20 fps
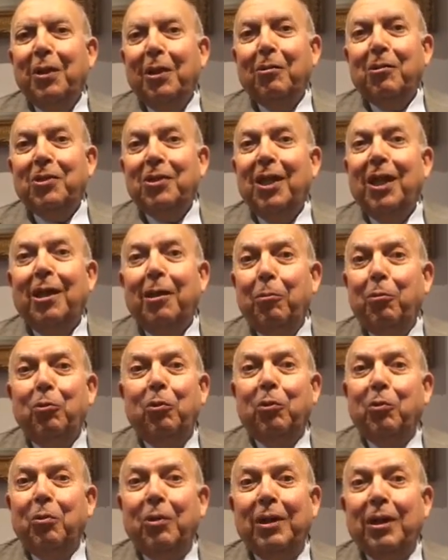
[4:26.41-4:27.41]
Because
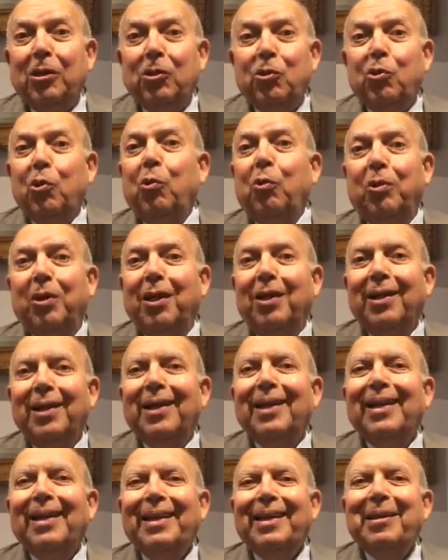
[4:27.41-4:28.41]
Singapore, with a stroke,
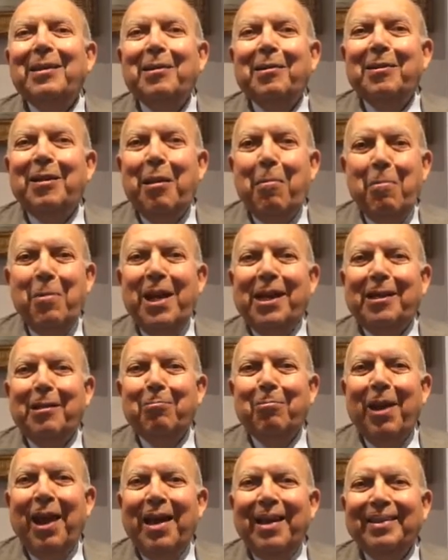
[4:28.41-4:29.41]
they made
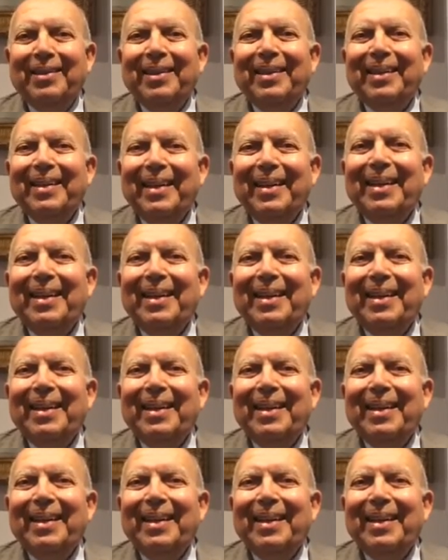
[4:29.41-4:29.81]
a plan